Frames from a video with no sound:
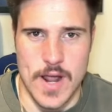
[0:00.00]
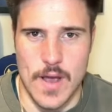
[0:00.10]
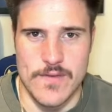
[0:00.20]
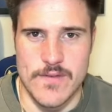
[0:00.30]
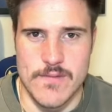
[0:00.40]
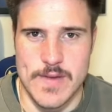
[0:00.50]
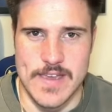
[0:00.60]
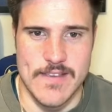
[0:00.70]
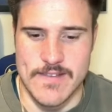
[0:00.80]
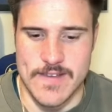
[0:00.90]
else,
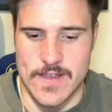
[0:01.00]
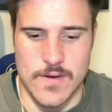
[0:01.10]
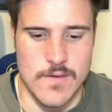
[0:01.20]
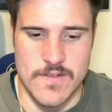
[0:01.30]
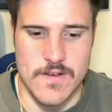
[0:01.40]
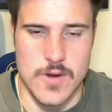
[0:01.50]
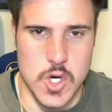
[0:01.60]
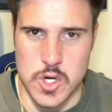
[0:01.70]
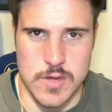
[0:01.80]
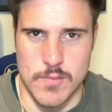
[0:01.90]
because he can also
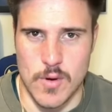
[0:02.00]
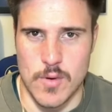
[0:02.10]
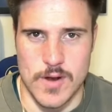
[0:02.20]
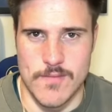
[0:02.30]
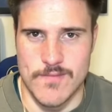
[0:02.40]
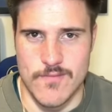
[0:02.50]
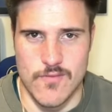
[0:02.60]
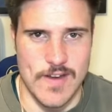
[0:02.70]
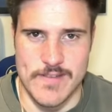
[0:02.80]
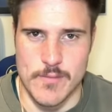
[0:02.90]
shoot the ball at a
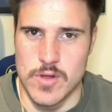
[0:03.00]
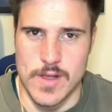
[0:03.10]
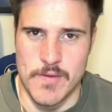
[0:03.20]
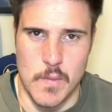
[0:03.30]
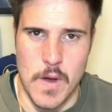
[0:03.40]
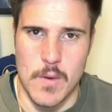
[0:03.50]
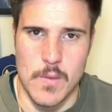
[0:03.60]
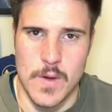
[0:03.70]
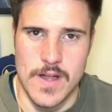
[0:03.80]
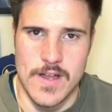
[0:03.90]
reasonable clip as well.
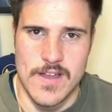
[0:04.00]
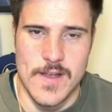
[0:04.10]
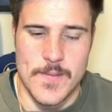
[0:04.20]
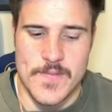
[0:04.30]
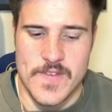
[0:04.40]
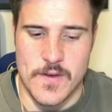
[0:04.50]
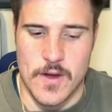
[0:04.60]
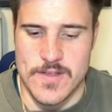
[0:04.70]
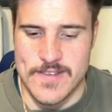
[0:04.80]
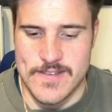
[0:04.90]

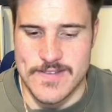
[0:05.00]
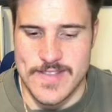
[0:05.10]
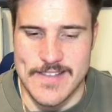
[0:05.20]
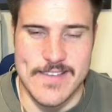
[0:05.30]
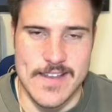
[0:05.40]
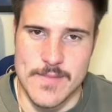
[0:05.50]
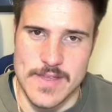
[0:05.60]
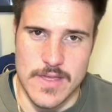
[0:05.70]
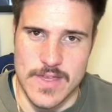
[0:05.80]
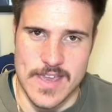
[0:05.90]
So that's going to be
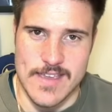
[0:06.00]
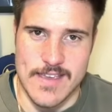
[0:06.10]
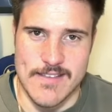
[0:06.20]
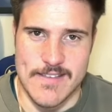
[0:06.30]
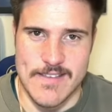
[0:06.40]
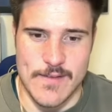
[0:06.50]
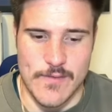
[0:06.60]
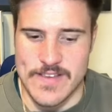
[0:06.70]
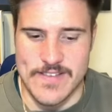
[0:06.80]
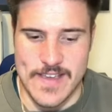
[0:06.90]
the thing, is if
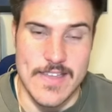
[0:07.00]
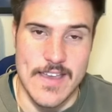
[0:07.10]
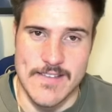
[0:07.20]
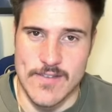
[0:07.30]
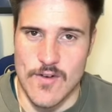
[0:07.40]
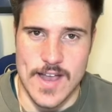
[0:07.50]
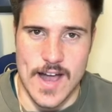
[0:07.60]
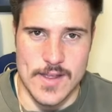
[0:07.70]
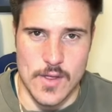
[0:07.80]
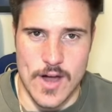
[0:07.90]
we see these three
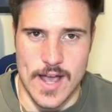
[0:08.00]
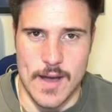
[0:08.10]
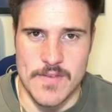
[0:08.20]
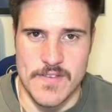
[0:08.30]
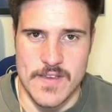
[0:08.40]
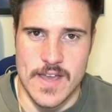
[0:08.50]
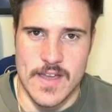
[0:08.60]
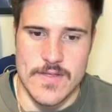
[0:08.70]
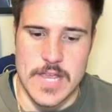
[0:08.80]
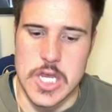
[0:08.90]
guard lineups,
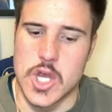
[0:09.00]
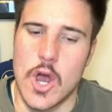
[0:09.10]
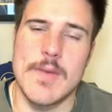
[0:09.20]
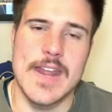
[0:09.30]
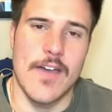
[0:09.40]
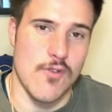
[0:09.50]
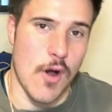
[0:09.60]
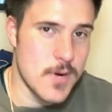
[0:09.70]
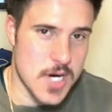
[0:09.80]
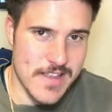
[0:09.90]
there's so many other
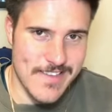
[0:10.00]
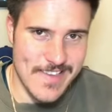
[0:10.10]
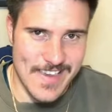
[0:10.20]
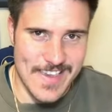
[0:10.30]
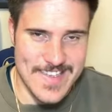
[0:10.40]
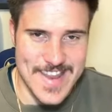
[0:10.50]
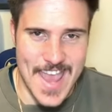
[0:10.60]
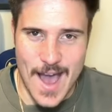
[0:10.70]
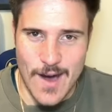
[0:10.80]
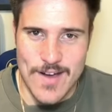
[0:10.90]
options
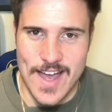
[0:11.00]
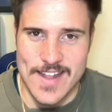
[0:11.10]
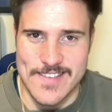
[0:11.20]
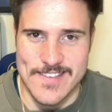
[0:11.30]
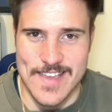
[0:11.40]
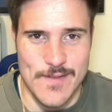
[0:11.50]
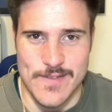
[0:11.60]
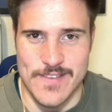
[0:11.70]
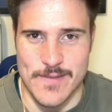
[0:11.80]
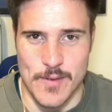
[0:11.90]
now at Steve's
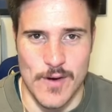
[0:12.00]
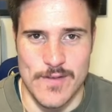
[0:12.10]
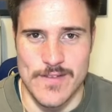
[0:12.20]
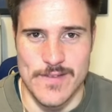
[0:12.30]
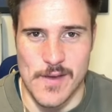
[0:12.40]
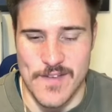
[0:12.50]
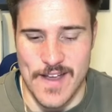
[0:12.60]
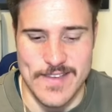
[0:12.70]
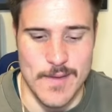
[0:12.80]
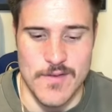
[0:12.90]
disposal in terms of
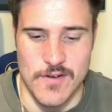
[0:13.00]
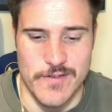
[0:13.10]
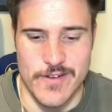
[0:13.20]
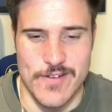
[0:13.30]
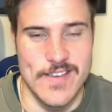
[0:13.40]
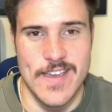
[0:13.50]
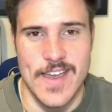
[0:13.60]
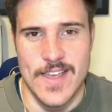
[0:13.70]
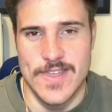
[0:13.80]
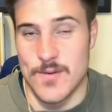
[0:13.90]
how deep the roster is
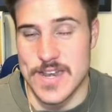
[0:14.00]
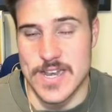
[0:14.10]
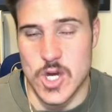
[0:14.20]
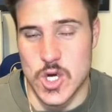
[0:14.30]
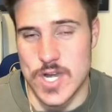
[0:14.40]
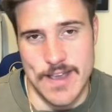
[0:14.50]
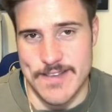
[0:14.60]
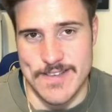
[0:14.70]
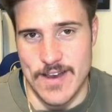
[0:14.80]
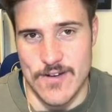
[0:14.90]
that we shouldn't
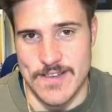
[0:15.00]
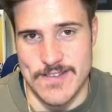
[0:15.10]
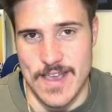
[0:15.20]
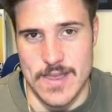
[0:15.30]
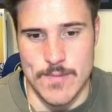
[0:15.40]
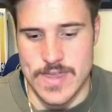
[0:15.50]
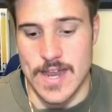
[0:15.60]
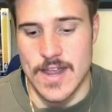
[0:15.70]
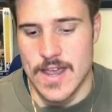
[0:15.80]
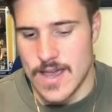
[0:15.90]
necessarily see them. But
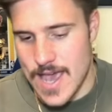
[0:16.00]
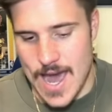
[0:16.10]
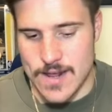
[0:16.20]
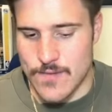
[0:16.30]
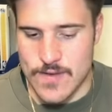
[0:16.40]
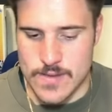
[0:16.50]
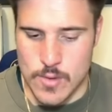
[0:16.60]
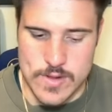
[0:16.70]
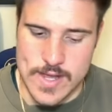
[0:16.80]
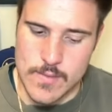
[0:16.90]
then how do you fit them
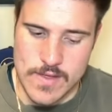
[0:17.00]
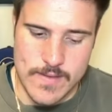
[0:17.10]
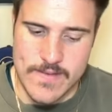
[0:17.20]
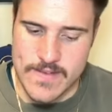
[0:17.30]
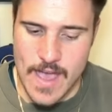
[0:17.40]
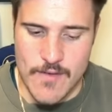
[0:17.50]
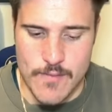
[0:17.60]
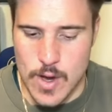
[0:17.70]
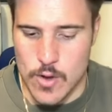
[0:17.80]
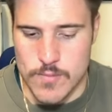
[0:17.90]
all in with Steph,
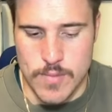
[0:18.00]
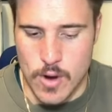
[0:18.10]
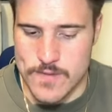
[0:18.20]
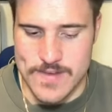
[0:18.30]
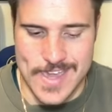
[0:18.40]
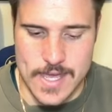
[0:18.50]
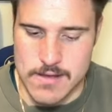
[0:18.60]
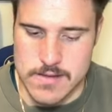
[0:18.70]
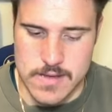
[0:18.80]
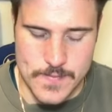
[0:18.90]
Melton, Pods,
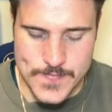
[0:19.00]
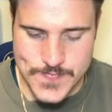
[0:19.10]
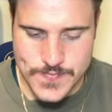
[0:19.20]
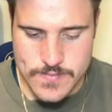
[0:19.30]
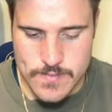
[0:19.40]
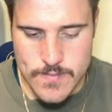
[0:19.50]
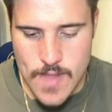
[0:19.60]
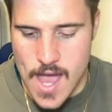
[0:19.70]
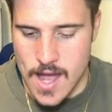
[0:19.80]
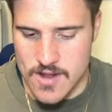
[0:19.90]
Hield,
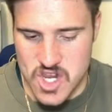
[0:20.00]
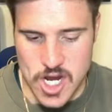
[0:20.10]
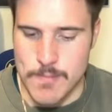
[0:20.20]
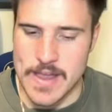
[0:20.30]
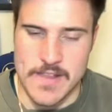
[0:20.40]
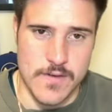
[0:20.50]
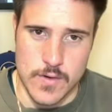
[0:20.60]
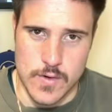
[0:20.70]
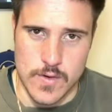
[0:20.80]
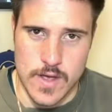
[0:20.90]

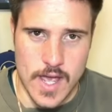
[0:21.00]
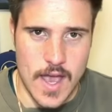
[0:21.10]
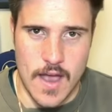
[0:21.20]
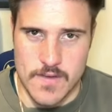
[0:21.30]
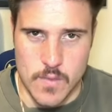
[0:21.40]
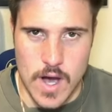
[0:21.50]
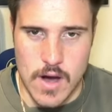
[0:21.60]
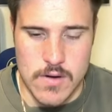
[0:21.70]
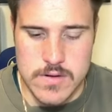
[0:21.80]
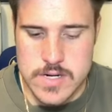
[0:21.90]
GP2 as well?